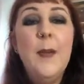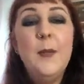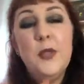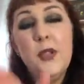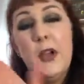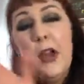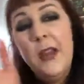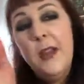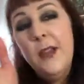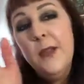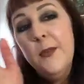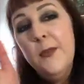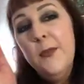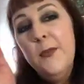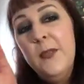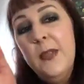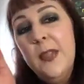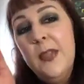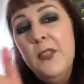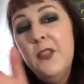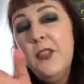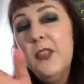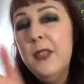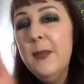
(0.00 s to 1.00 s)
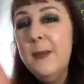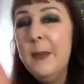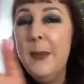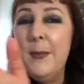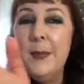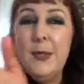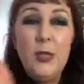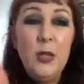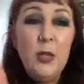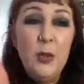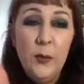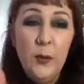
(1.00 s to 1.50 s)
try your feet just
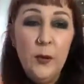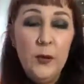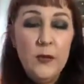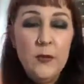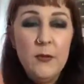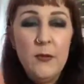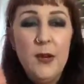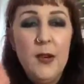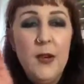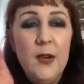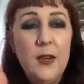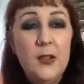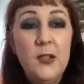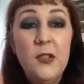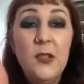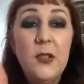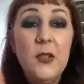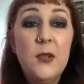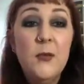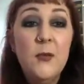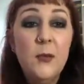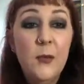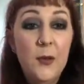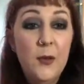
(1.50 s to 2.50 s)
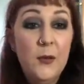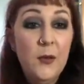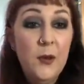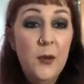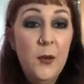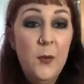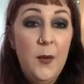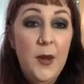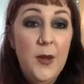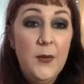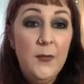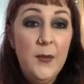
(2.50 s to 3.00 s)
maybe 2 or 3 inches further
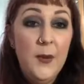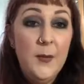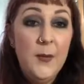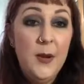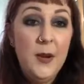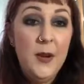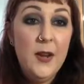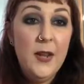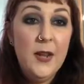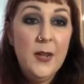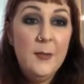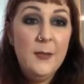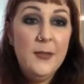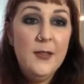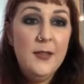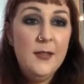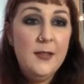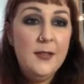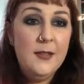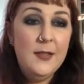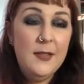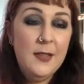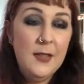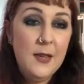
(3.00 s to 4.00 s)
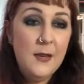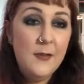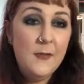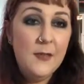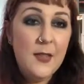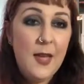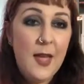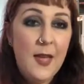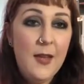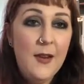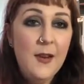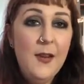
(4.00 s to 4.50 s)
away from your hips and see if
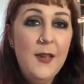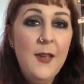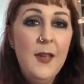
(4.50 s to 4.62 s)
that